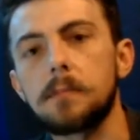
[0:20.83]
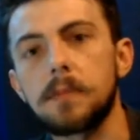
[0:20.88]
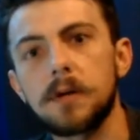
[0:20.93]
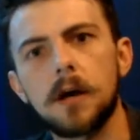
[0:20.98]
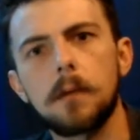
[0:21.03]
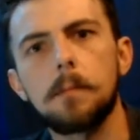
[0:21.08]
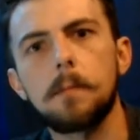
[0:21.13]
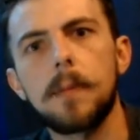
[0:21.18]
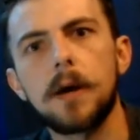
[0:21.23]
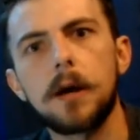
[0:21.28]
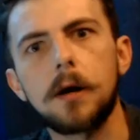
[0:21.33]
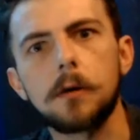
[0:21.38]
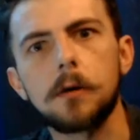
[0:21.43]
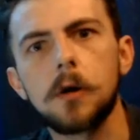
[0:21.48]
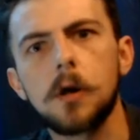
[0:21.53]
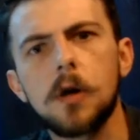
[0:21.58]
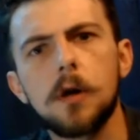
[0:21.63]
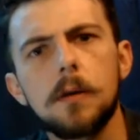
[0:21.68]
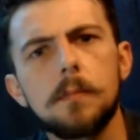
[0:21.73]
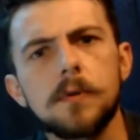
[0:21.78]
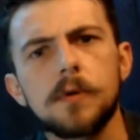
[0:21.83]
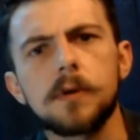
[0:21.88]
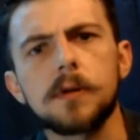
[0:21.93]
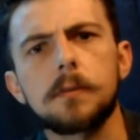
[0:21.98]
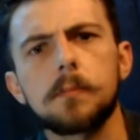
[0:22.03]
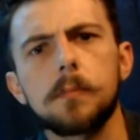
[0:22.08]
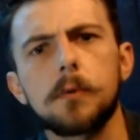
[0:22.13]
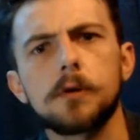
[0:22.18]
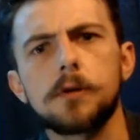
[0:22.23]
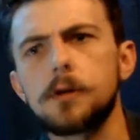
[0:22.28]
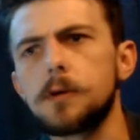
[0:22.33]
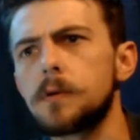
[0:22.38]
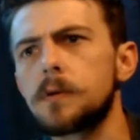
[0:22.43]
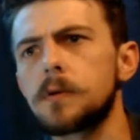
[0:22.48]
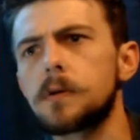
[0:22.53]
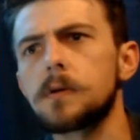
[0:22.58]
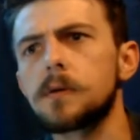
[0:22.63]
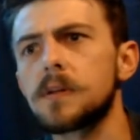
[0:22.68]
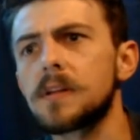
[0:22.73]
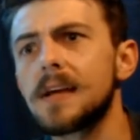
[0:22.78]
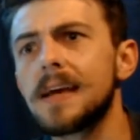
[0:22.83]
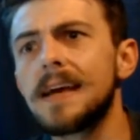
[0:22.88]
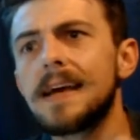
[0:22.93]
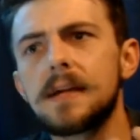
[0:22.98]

become better music producers,